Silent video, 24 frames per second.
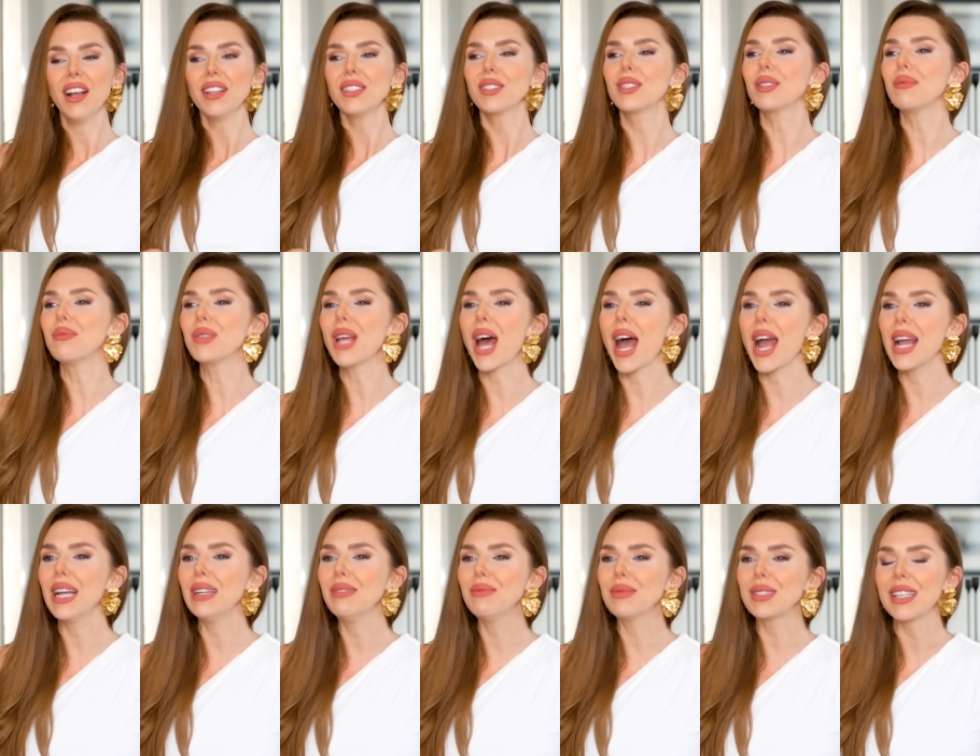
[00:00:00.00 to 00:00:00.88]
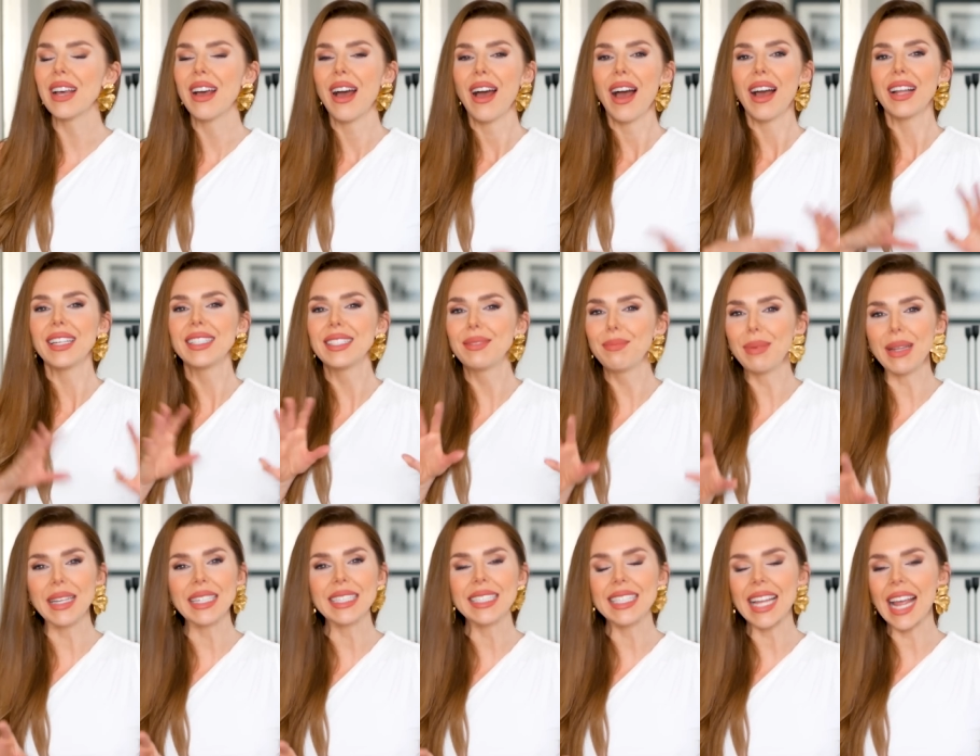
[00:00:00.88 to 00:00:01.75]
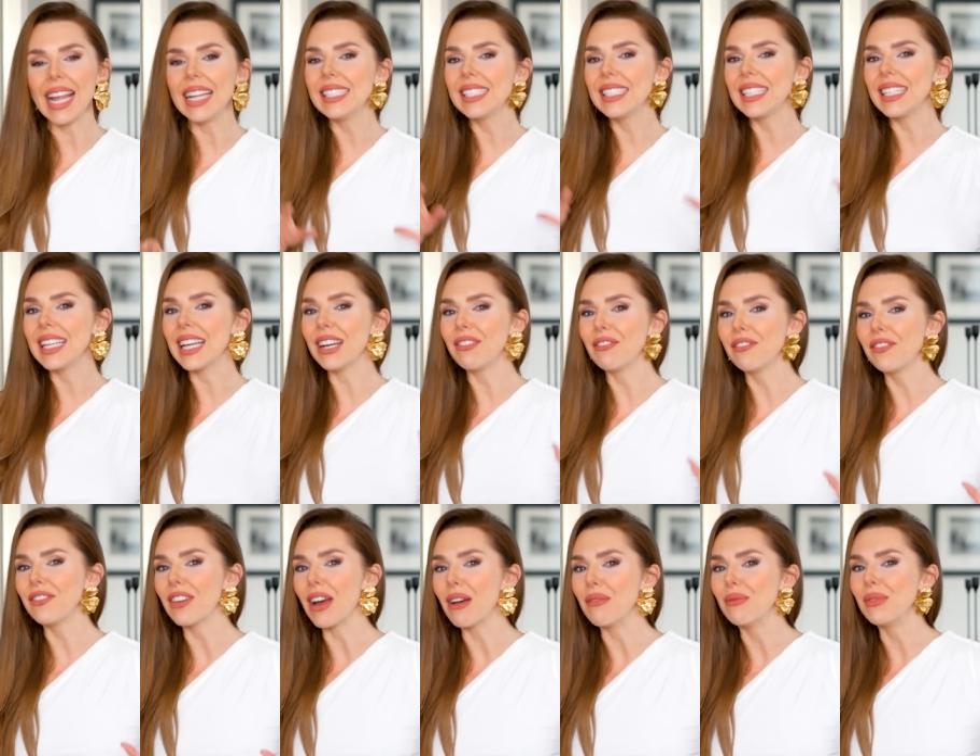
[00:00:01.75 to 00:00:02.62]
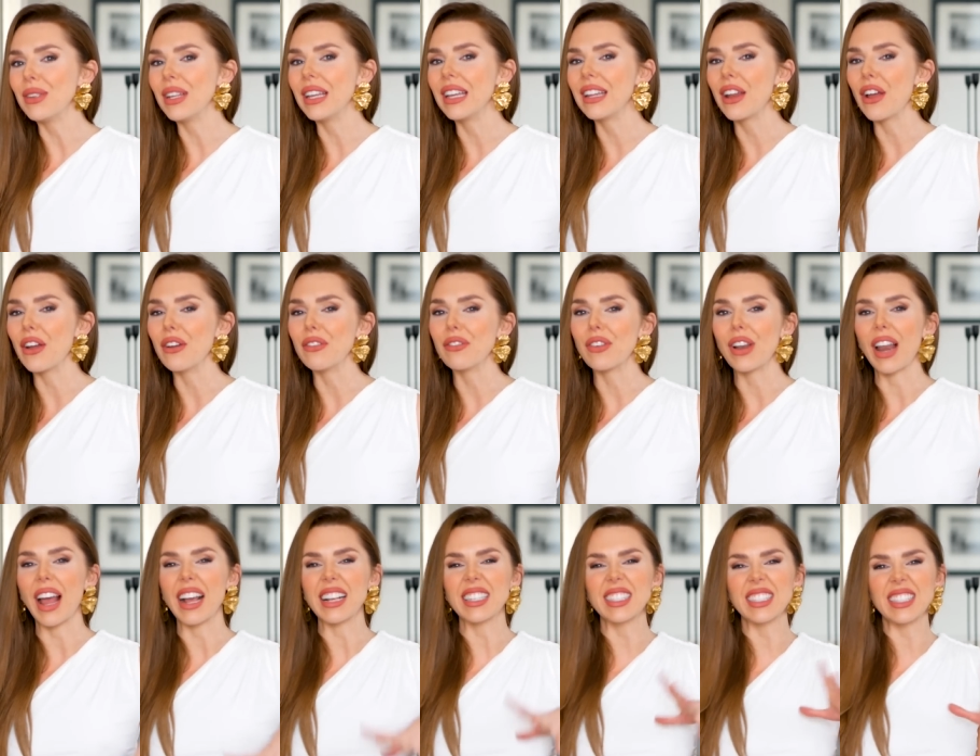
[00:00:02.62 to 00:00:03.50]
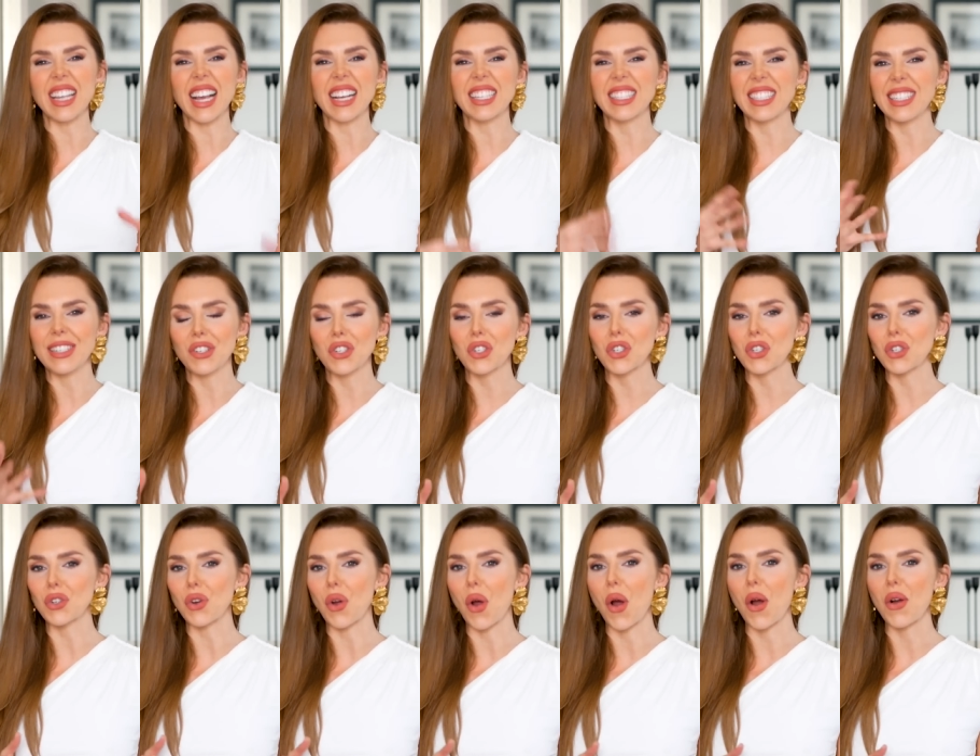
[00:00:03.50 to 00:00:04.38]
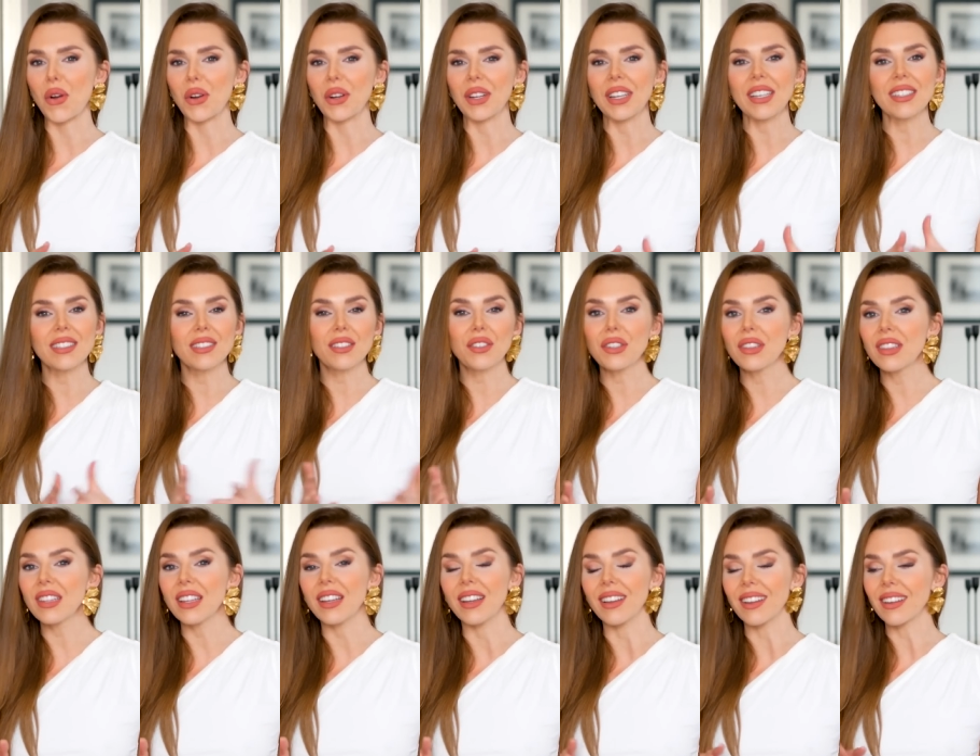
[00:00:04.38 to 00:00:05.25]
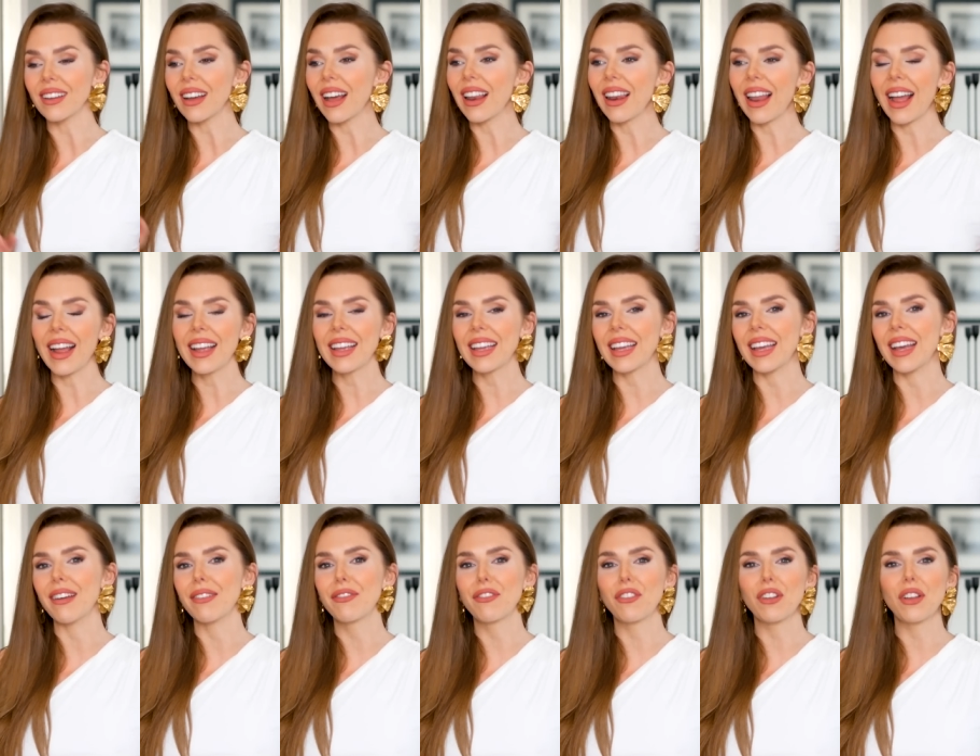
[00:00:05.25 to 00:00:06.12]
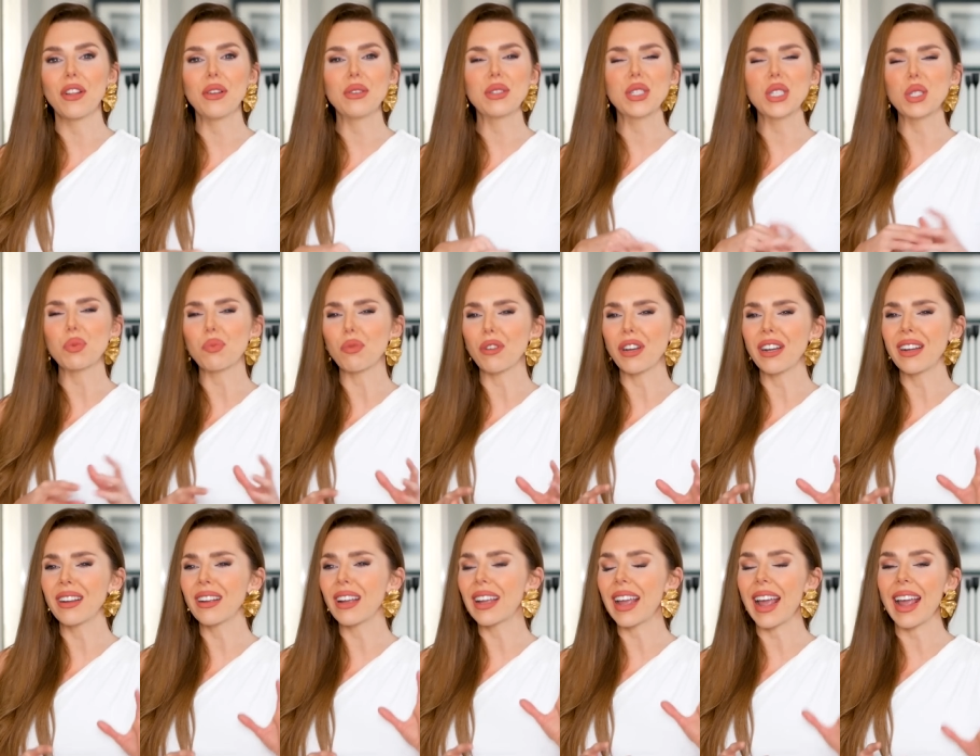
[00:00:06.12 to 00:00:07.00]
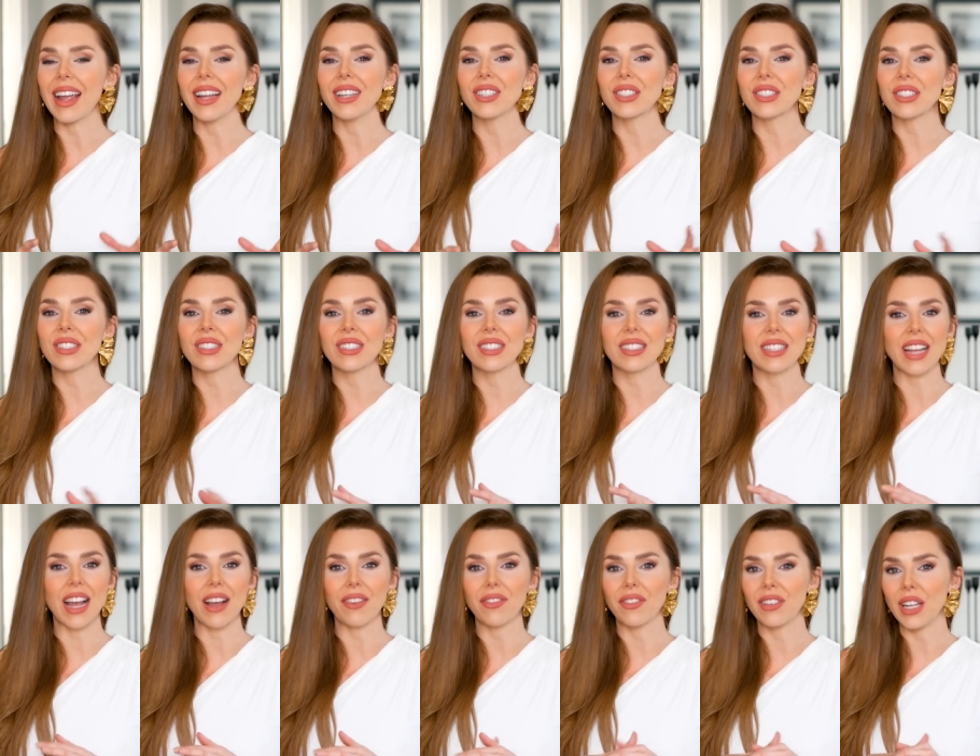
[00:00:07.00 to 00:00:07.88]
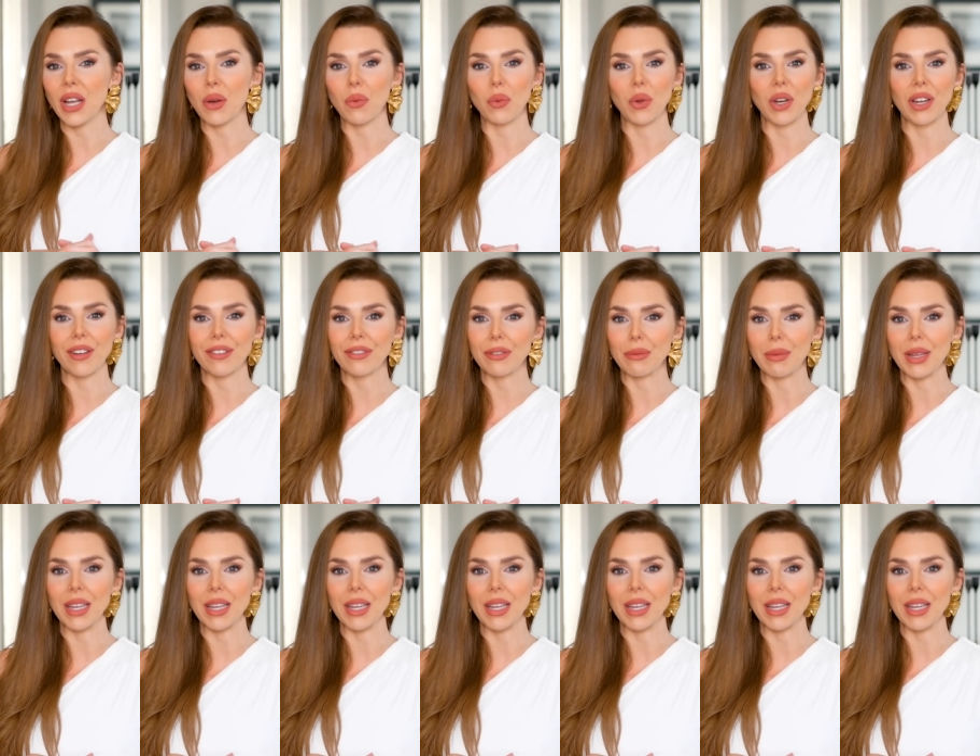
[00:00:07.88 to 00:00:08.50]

Sometimes being dainty and feminine over like sexy and strong is a good thing. I like it. For those spring occasions, definitely a winner for